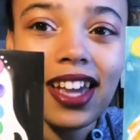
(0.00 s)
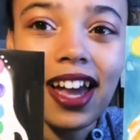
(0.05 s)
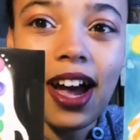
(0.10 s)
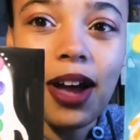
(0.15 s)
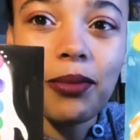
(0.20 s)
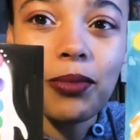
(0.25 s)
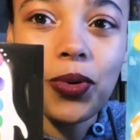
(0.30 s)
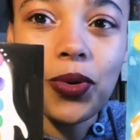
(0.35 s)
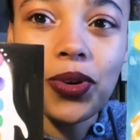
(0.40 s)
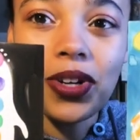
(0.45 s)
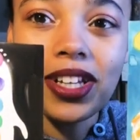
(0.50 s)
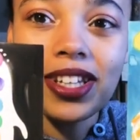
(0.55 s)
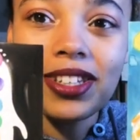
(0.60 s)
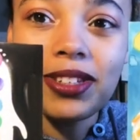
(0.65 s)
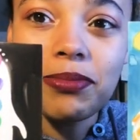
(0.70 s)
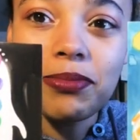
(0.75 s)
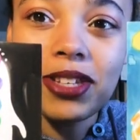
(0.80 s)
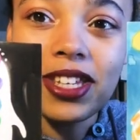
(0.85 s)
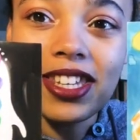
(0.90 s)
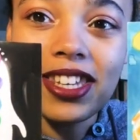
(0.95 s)
I'm going
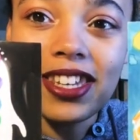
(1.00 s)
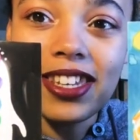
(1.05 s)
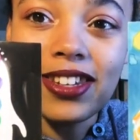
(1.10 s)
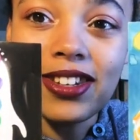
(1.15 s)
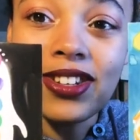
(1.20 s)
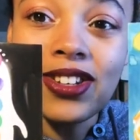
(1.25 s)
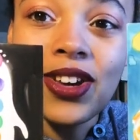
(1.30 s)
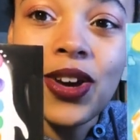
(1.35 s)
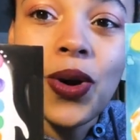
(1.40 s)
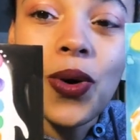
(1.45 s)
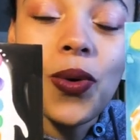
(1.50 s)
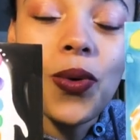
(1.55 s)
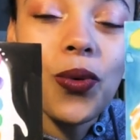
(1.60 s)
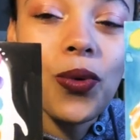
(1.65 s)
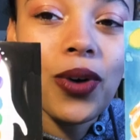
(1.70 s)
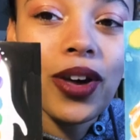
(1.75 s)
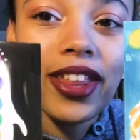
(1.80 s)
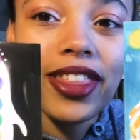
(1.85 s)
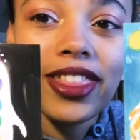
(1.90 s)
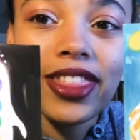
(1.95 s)
to begin
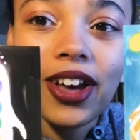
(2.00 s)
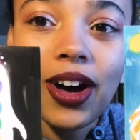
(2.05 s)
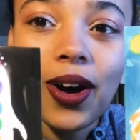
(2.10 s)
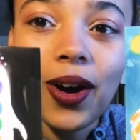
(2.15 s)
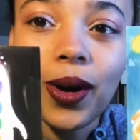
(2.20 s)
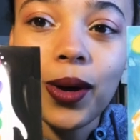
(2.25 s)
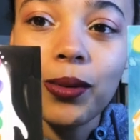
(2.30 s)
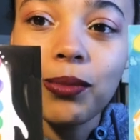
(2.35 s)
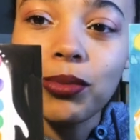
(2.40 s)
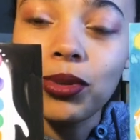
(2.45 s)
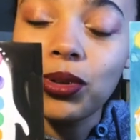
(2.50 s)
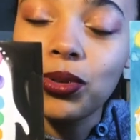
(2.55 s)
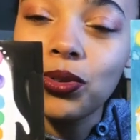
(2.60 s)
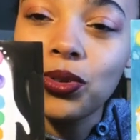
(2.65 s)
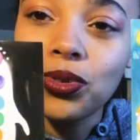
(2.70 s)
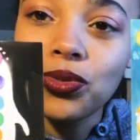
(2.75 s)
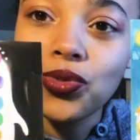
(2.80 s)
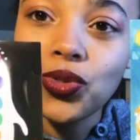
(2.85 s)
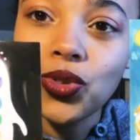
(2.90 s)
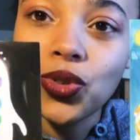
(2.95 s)
with our
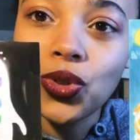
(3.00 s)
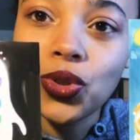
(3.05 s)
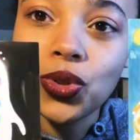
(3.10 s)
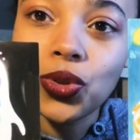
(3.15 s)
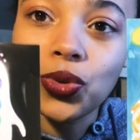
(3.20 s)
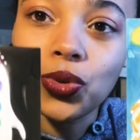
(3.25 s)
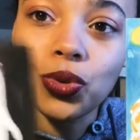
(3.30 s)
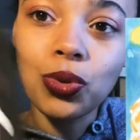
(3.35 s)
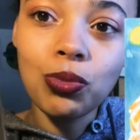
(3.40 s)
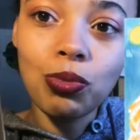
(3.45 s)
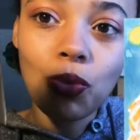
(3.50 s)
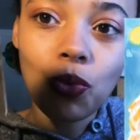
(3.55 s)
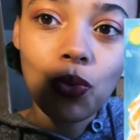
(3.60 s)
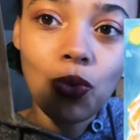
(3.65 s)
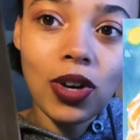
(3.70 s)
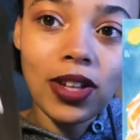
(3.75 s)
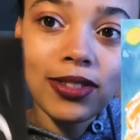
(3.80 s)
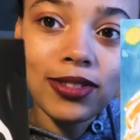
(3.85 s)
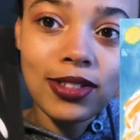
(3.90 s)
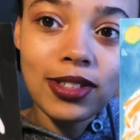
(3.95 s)
beautiful group
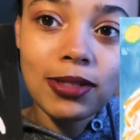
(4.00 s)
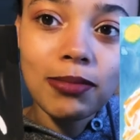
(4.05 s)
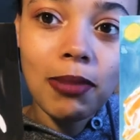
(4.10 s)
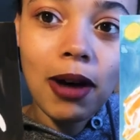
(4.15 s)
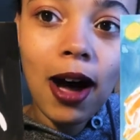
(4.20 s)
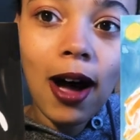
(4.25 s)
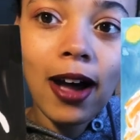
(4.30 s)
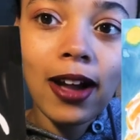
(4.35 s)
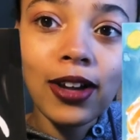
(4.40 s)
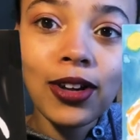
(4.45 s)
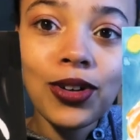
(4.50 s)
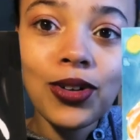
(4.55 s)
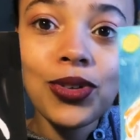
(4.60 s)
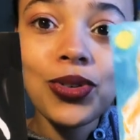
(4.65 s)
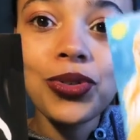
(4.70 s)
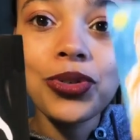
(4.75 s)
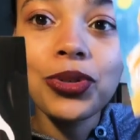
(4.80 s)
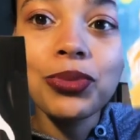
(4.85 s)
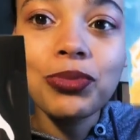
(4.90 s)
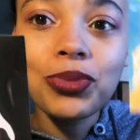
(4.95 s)
one's pile.
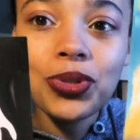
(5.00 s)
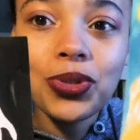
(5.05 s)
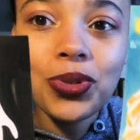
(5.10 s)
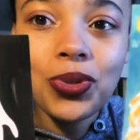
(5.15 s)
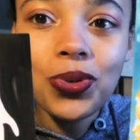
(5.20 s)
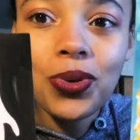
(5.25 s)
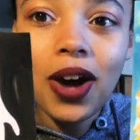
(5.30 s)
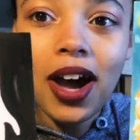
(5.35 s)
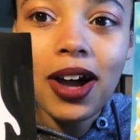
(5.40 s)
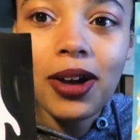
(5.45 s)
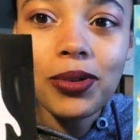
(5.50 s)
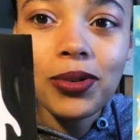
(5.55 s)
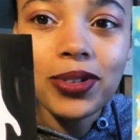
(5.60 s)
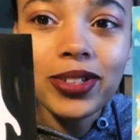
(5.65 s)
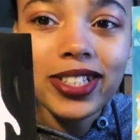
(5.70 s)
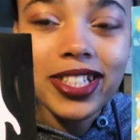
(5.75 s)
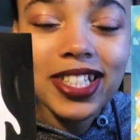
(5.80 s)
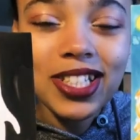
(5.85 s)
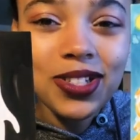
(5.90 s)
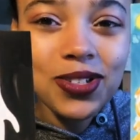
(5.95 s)
Group two, I will
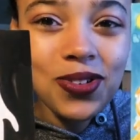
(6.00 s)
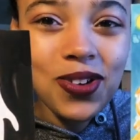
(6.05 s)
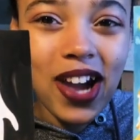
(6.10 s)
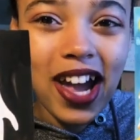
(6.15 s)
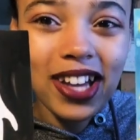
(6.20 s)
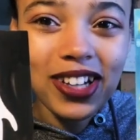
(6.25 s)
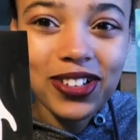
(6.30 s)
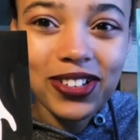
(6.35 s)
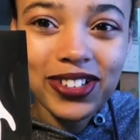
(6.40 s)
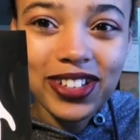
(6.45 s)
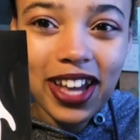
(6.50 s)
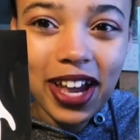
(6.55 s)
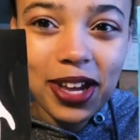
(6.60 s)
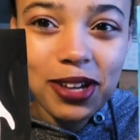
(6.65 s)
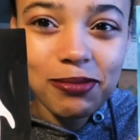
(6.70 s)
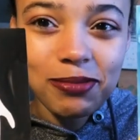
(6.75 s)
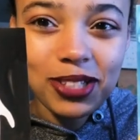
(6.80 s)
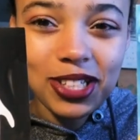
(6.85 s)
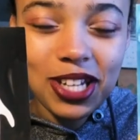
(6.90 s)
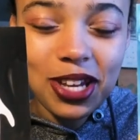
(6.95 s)
see you at your
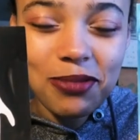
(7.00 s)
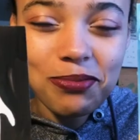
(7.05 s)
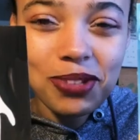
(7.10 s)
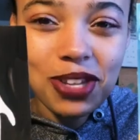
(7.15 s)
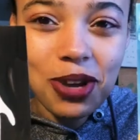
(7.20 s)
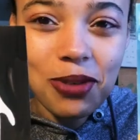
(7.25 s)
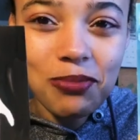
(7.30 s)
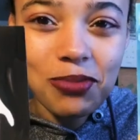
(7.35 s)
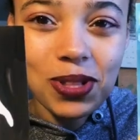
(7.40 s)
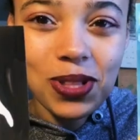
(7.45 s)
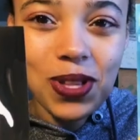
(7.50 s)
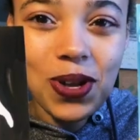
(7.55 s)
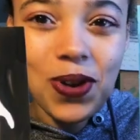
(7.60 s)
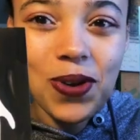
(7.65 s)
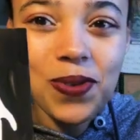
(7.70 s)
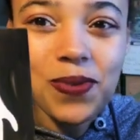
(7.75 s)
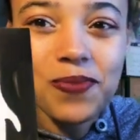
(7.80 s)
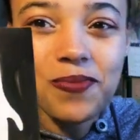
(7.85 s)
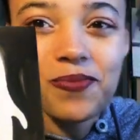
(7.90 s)
timestamp down below.